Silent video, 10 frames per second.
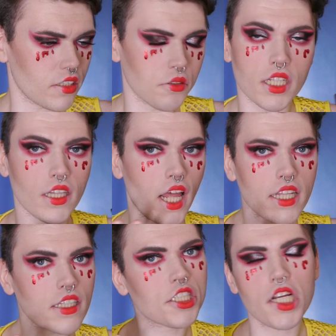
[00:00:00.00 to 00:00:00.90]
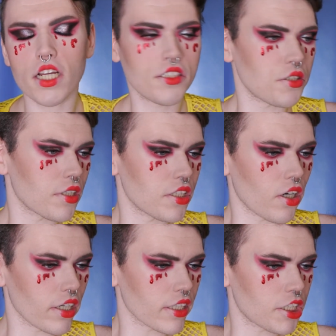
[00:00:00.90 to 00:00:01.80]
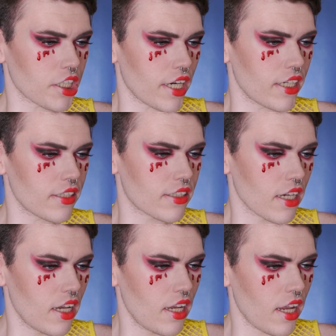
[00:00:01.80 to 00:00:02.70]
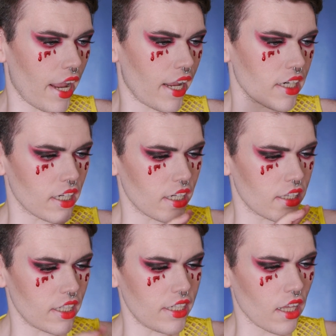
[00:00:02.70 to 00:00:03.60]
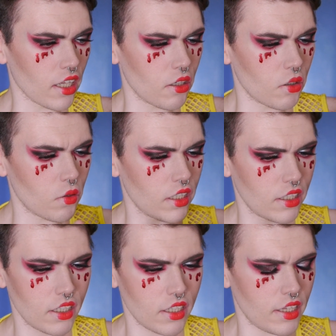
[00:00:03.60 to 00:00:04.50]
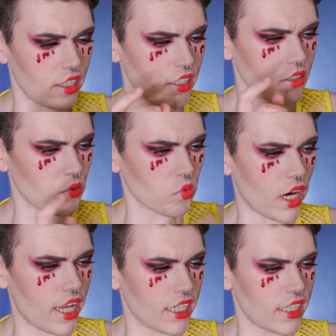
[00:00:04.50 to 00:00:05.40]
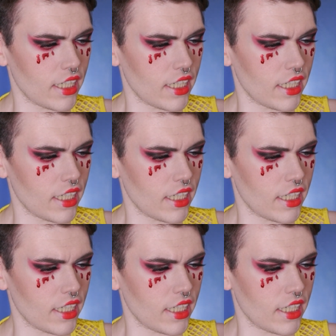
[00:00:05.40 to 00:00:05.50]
You can lighten the shades, you can darken the shades, and the yellow, the red,